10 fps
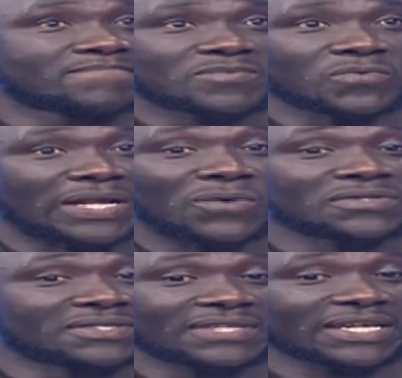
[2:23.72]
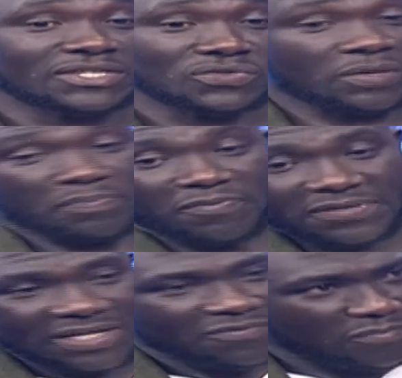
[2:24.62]
When I was in secondary school,
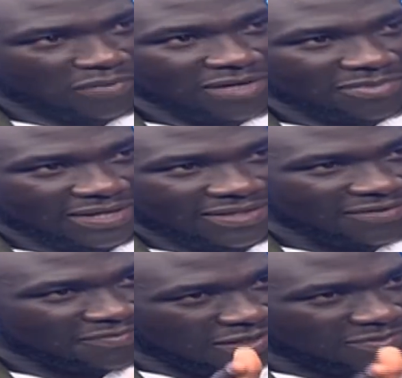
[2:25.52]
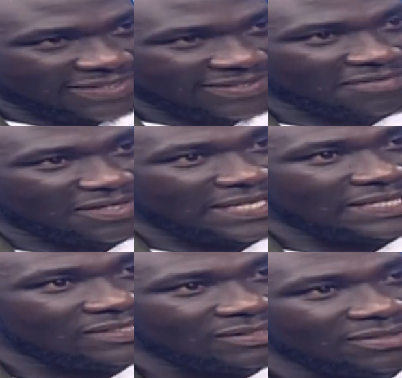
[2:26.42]
straight from primary, I think primary 7,
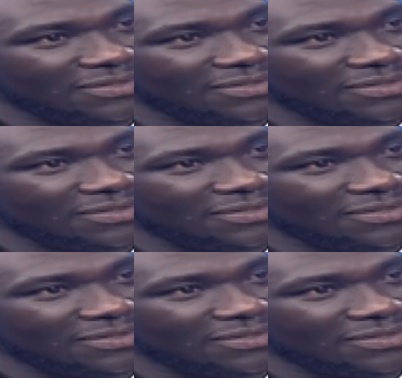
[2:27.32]
8,